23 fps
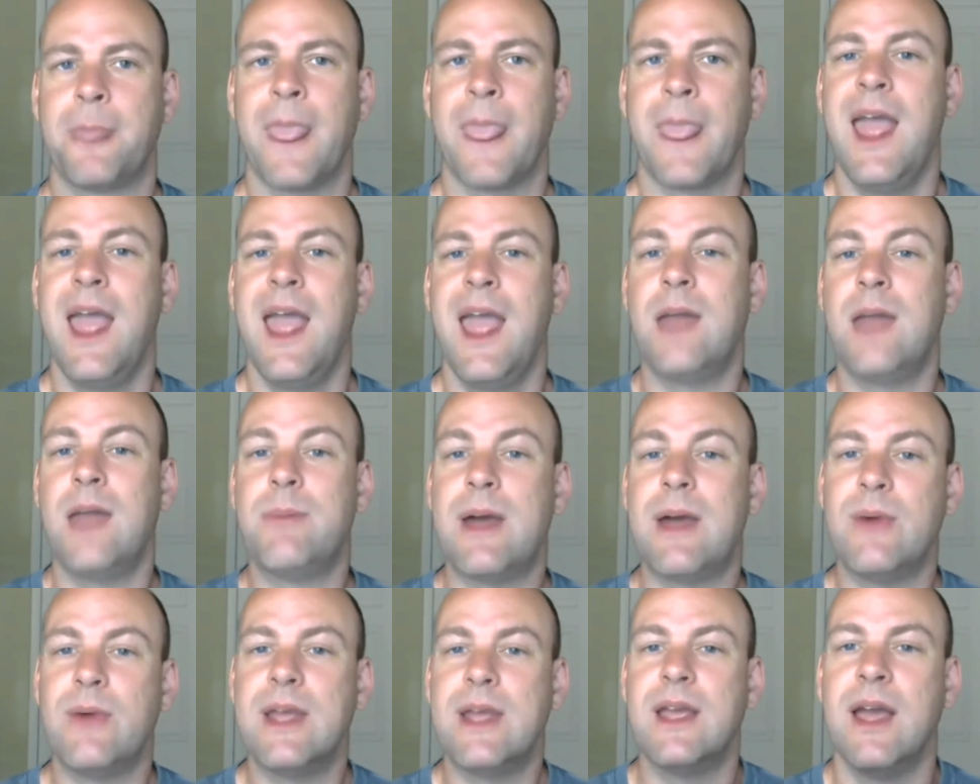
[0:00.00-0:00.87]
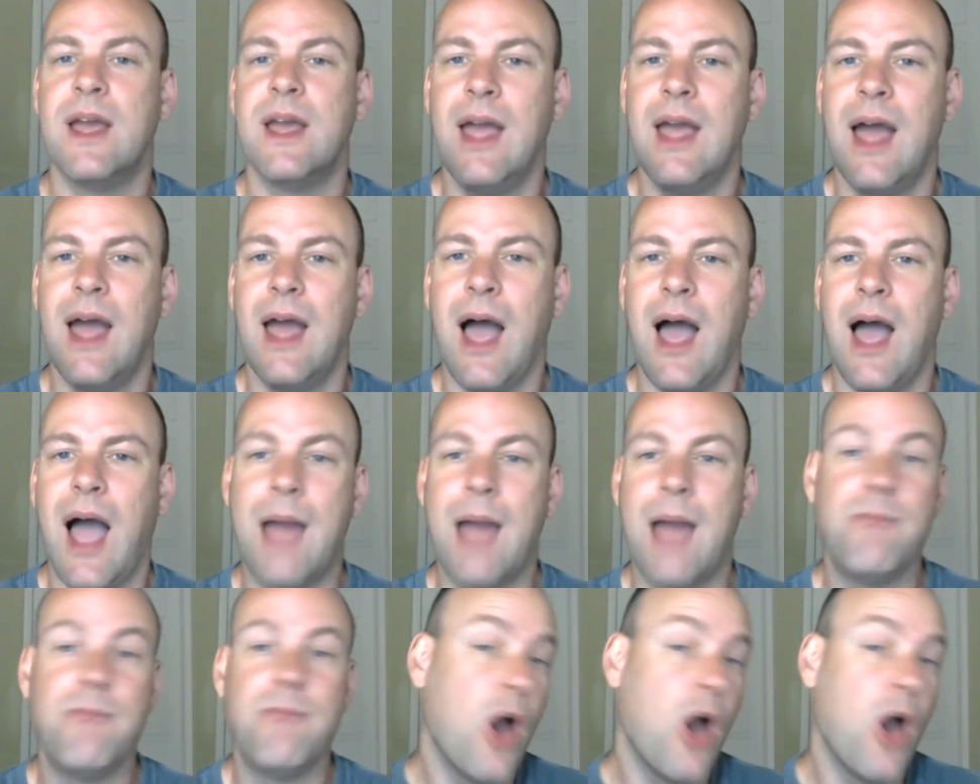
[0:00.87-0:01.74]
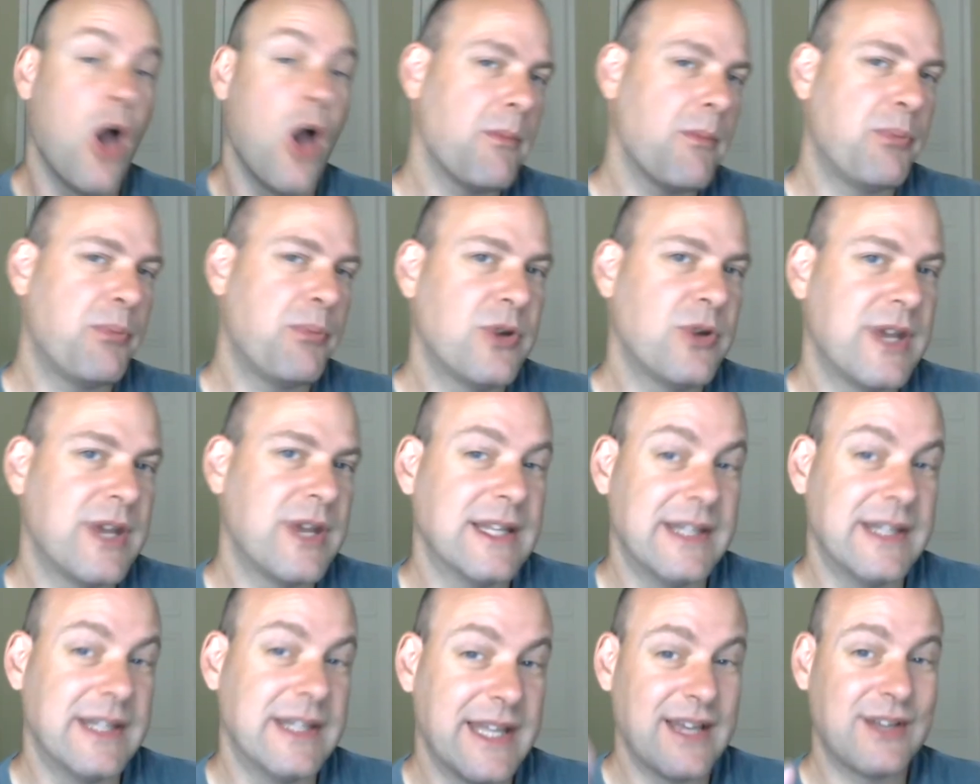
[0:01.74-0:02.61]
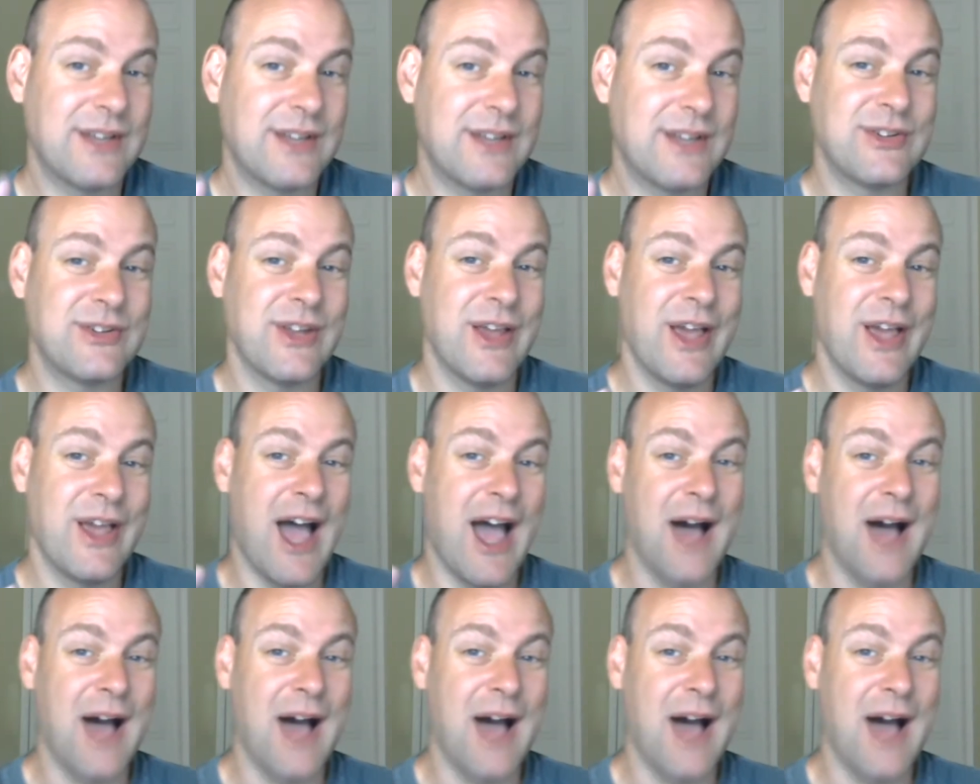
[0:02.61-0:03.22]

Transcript: And by the way, I'm not putting links